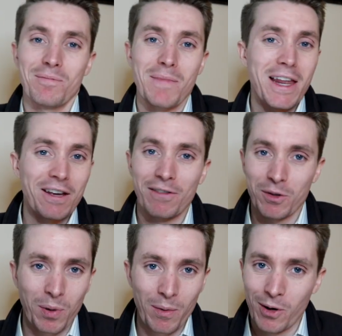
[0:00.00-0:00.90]
many of
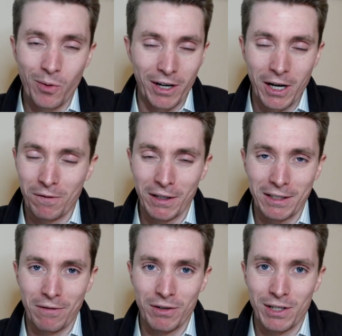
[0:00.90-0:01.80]
us probably don't wear
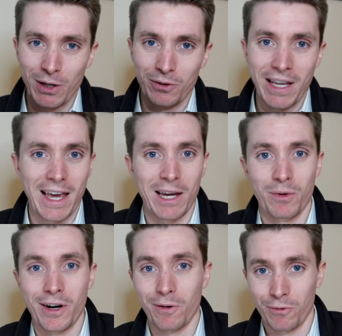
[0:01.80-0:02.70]
cufflinks every single day.
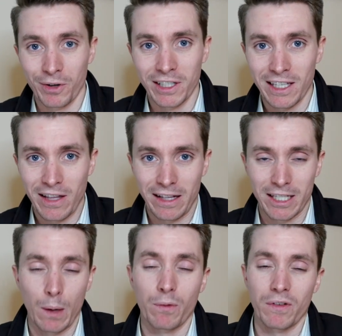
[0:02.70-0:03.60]
We're not really in that
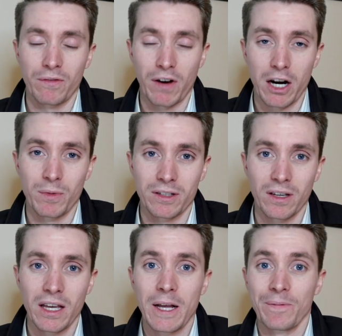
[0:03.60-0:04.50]
type of
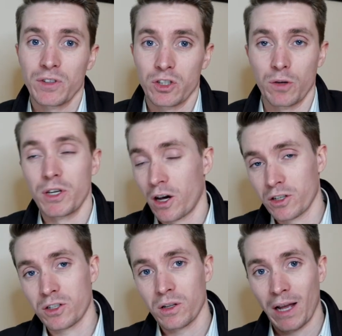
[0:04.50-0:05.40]
environment. To be
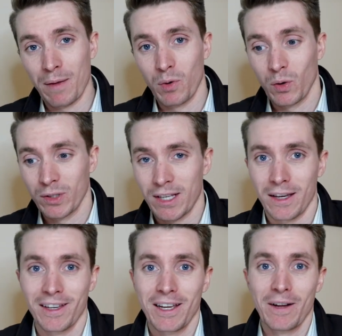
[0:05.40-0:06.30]
honest, I would
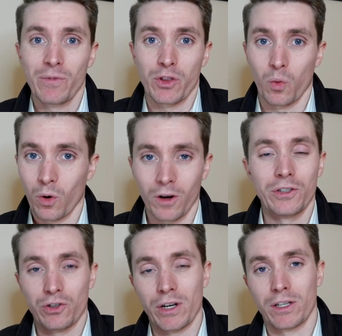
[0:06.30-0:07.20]
say the
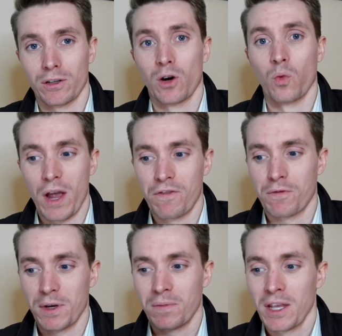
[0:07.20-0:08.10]
world is trending away
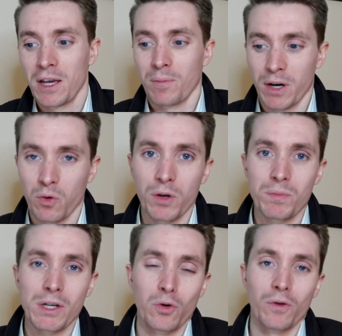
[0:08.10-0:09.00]
from it, but it
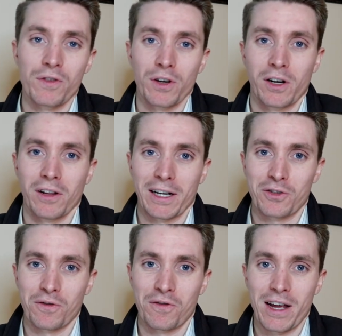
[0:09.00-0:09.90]
would be cool for your
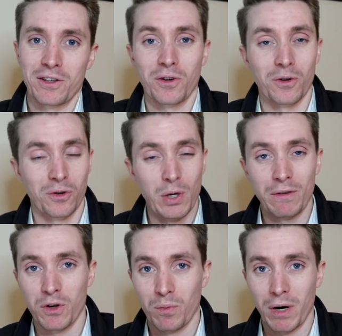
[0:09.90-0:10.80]
collector friend or
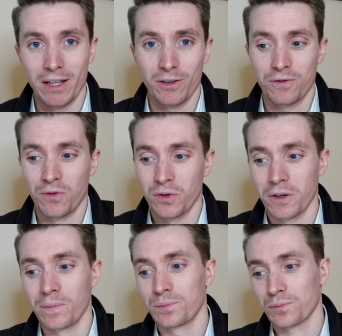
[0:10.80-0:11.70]
whoever you're buying this
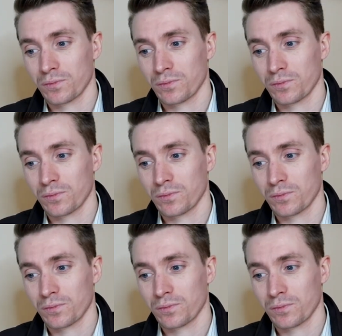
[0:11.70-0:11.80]
for